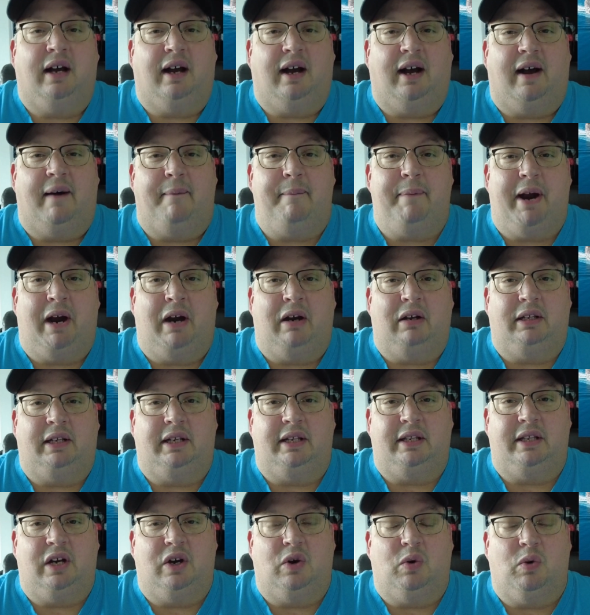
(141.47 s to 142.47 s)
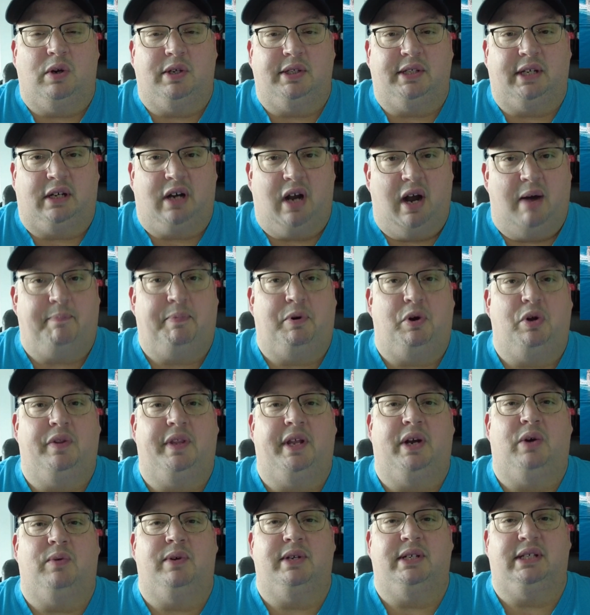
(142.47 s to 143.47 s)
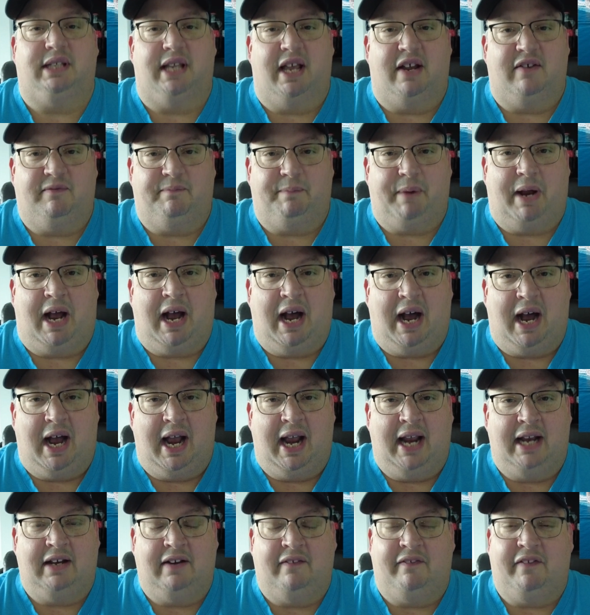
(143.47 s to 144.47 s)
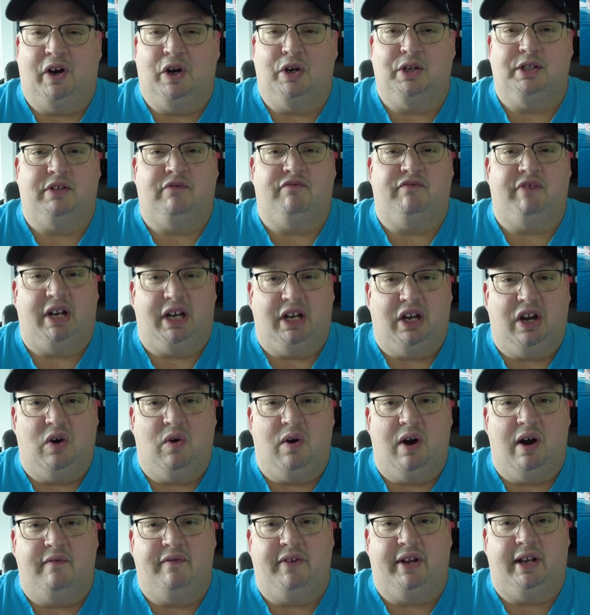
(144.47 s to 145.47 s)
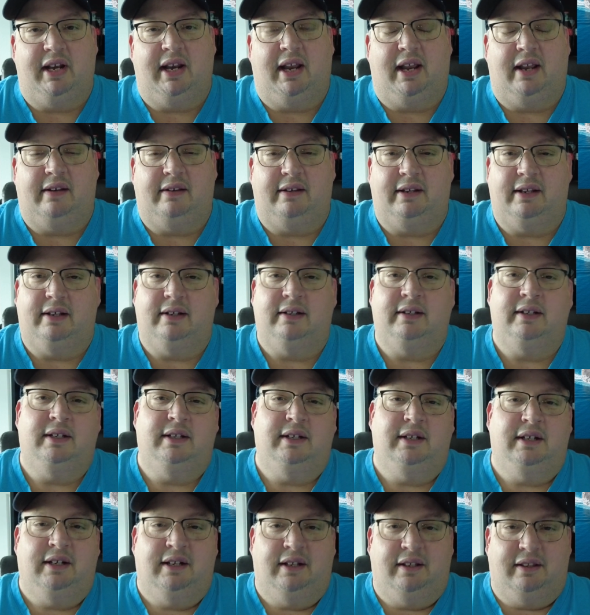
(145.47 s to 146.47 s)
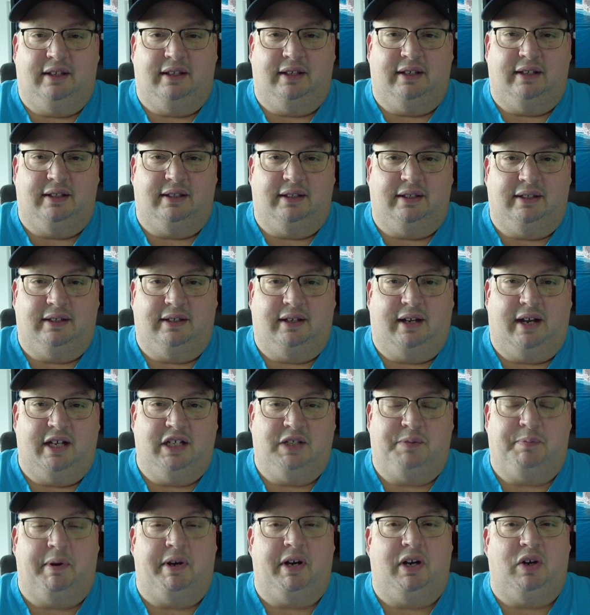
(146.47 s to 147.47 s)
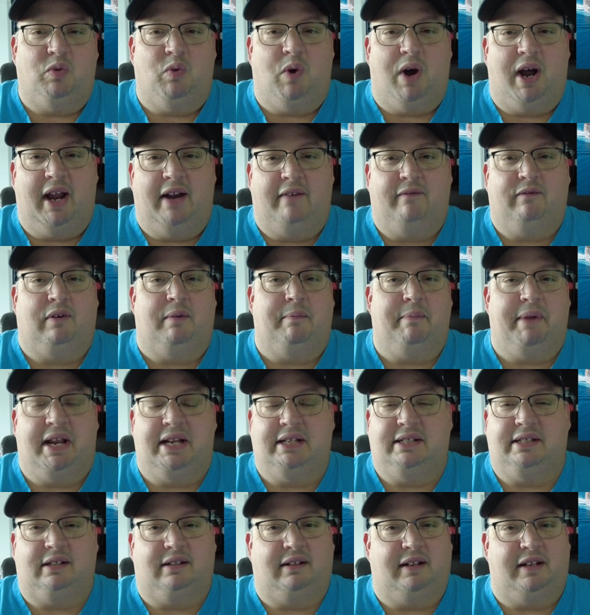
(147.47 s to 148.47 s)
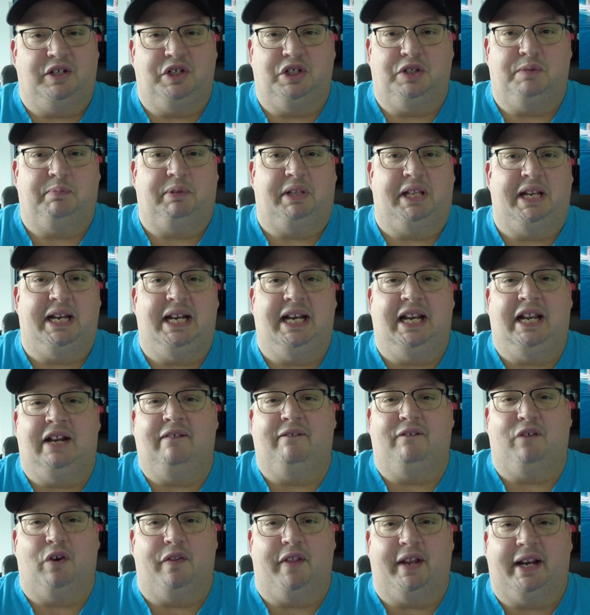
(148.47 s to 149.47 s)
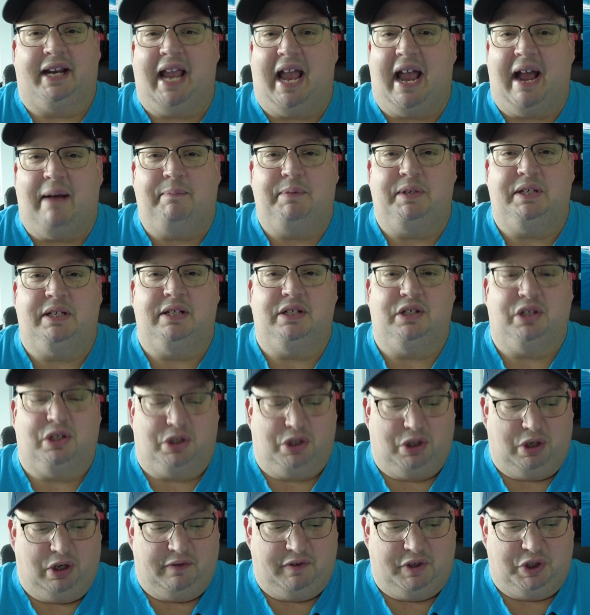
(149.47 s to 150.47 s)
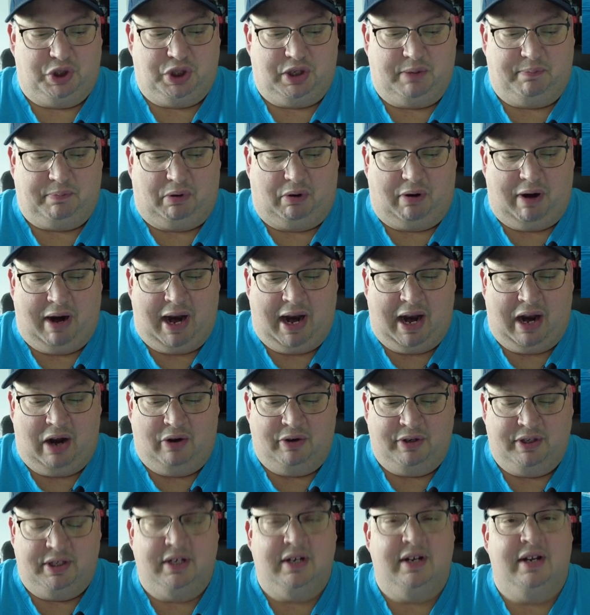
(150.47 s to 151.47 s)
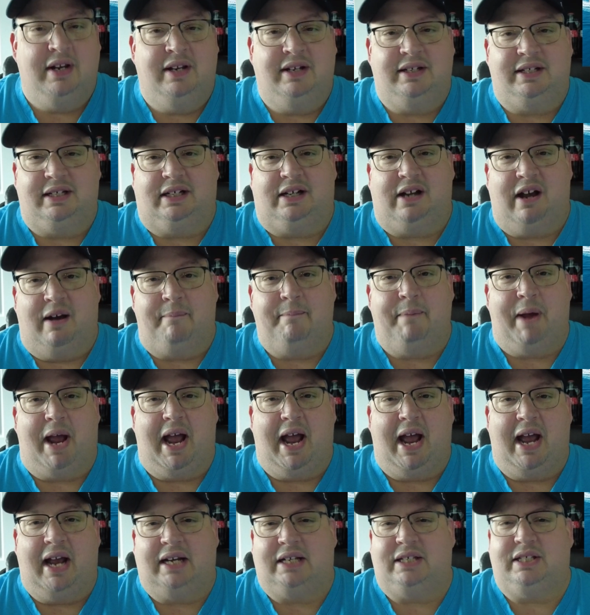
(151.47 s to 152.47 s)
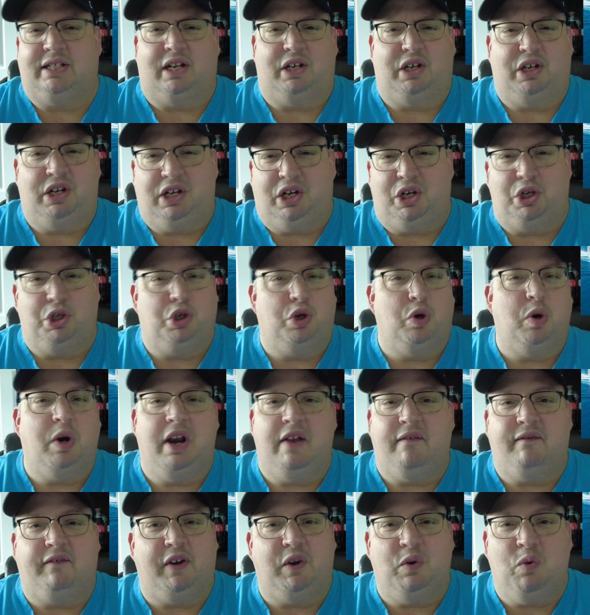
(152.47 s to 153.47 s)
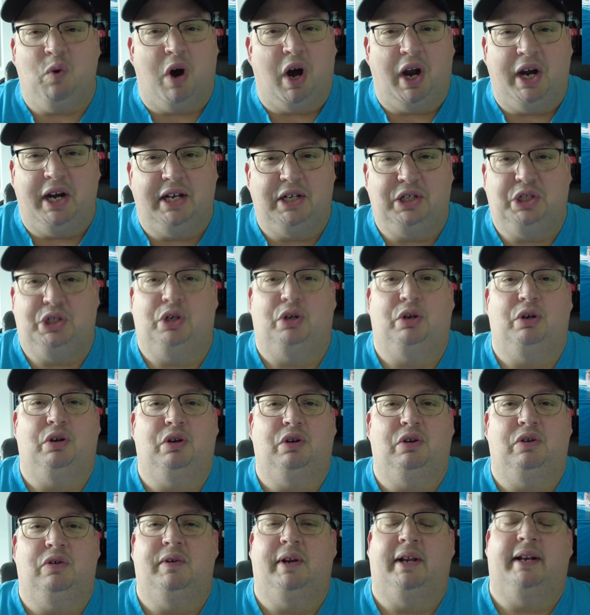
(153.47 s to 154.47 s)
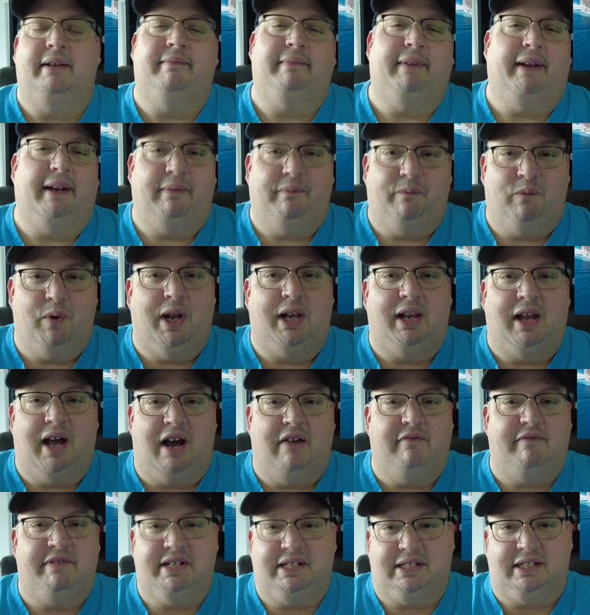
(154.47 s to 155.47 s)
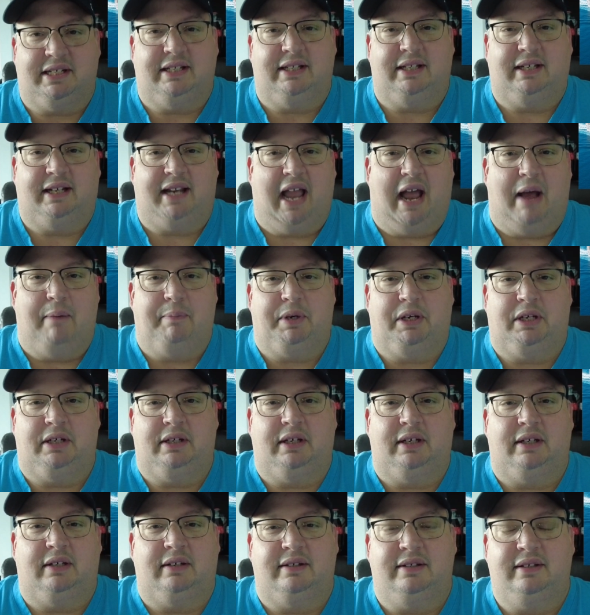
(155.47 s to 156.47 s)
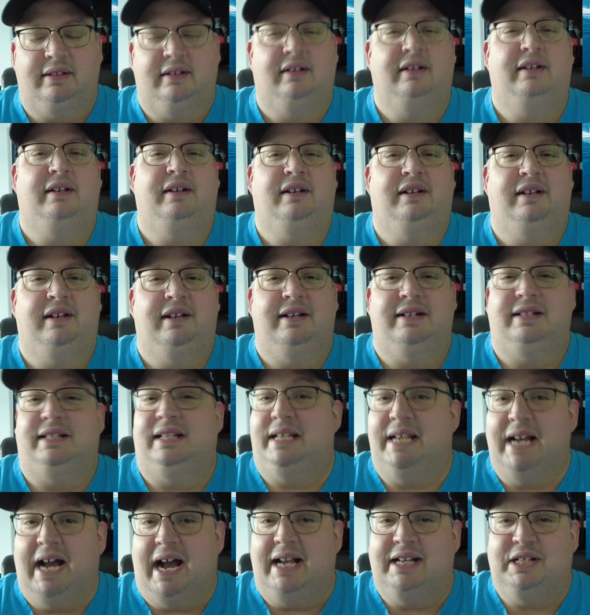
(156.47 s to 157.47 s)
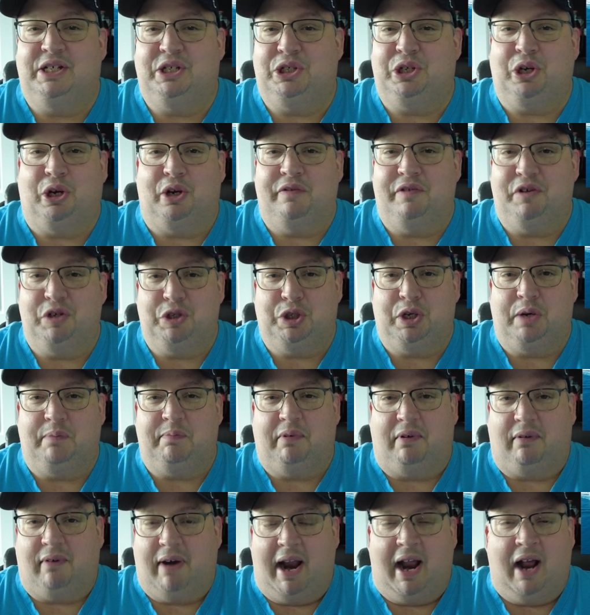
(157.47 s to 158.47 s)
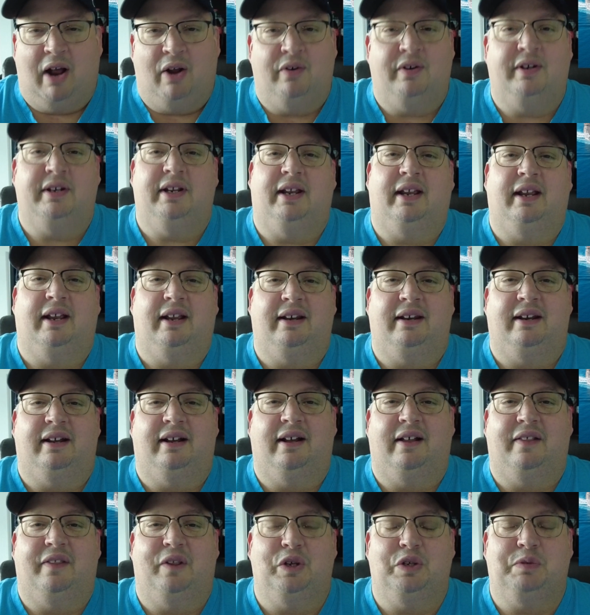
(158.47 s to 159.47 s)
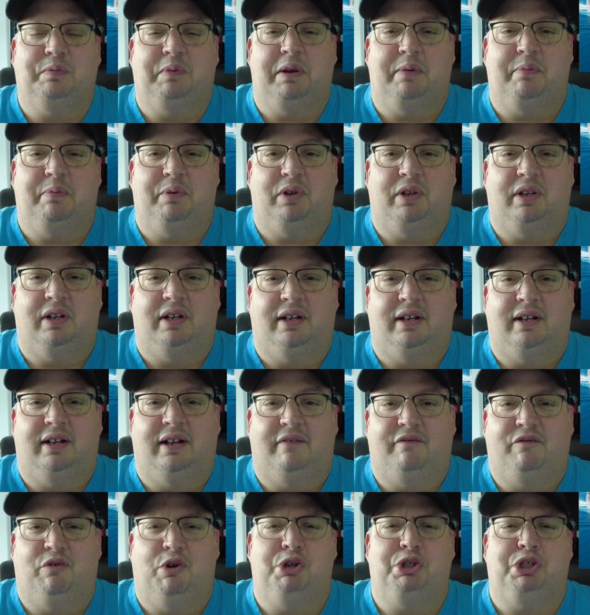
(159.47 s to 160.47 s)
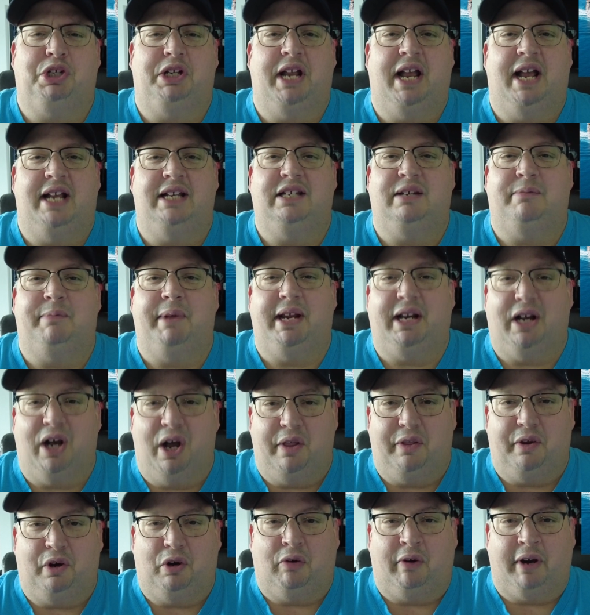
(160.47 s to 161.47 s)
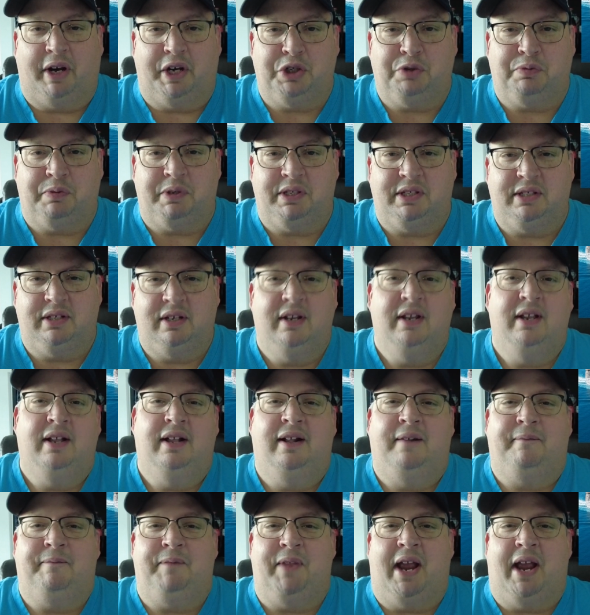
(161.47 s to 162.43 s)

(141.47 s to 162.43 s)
Apparently there was a couple that was left behind, and there's a video of it, and the husband and wife were basically just pleading for the captain to turn the ship around, to come back, said he could do it if he wanted to, and well, obviously the captain did not turn the ship around, and those people unfortunately had to make other arrangements.